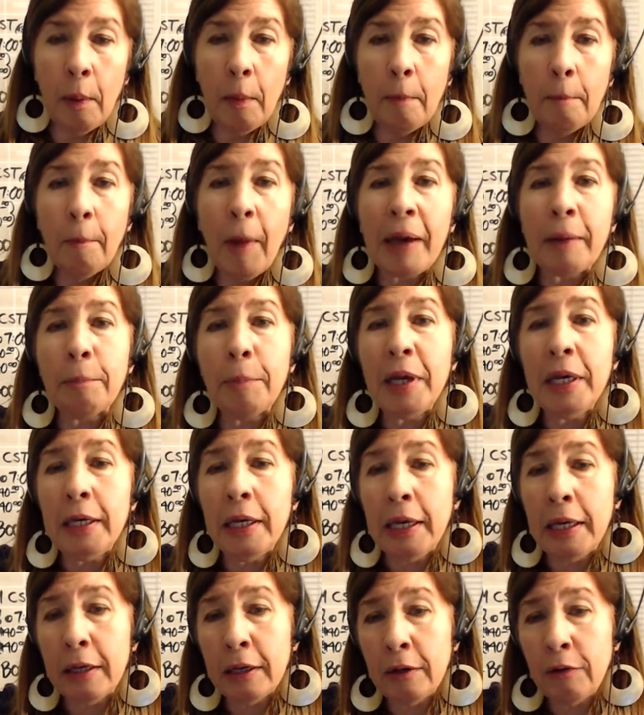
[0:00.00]
might be
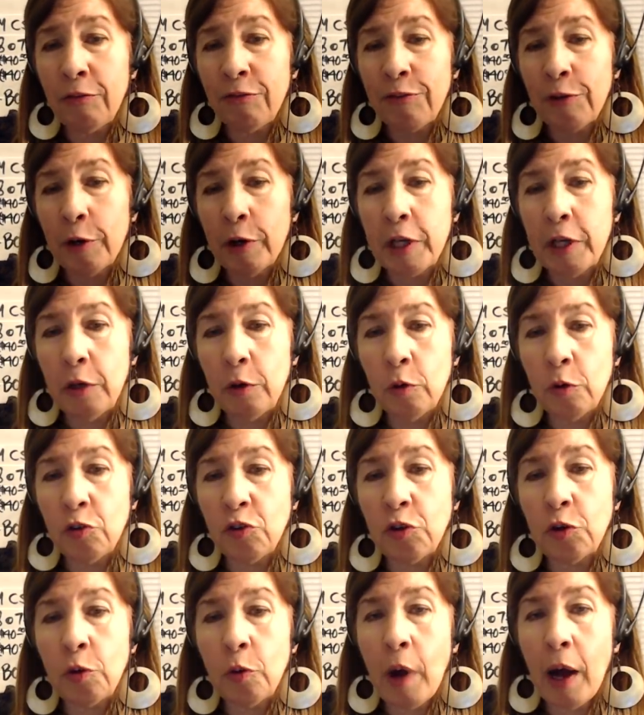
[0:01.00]
needed for you
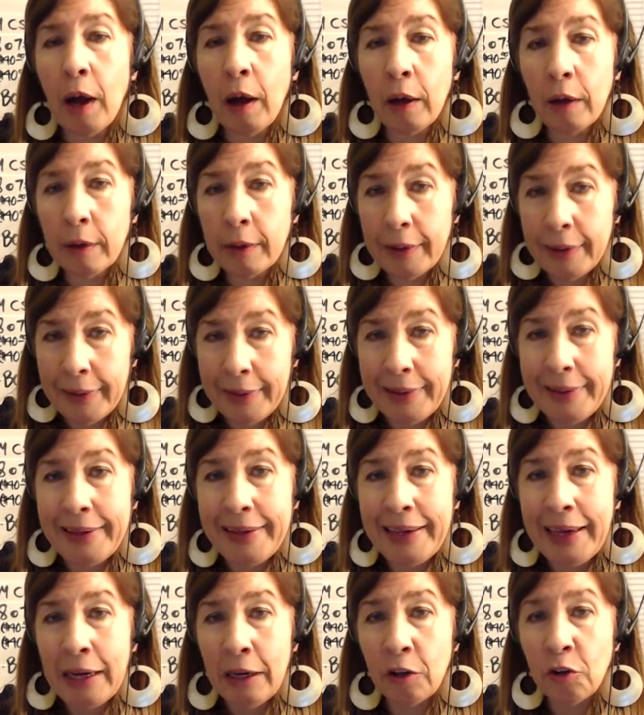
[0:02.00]
to
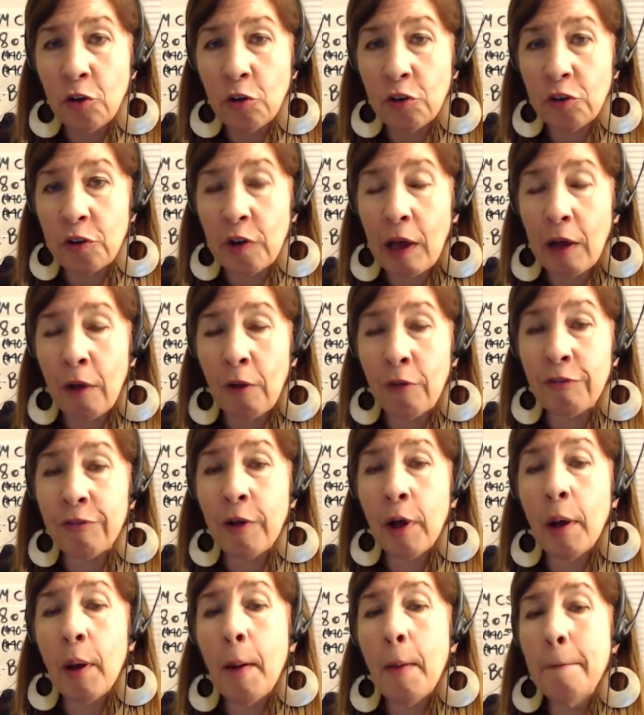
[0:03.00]
get yourself
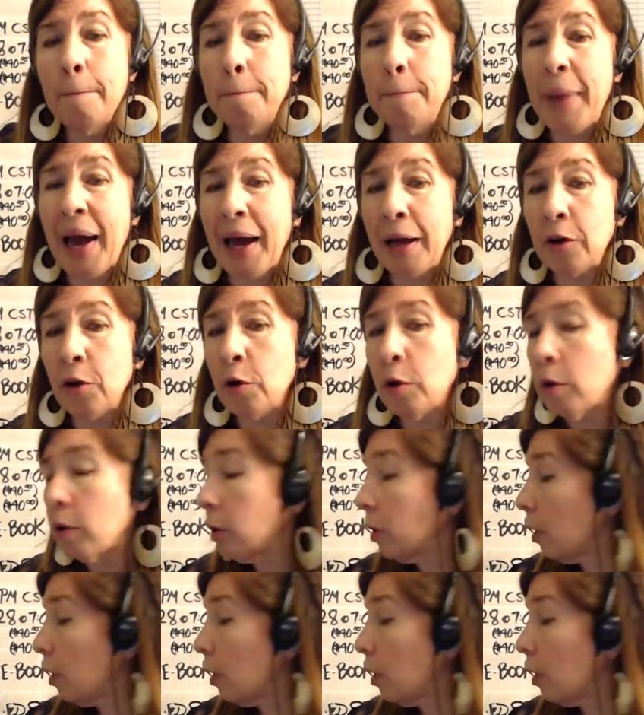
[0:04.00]
better,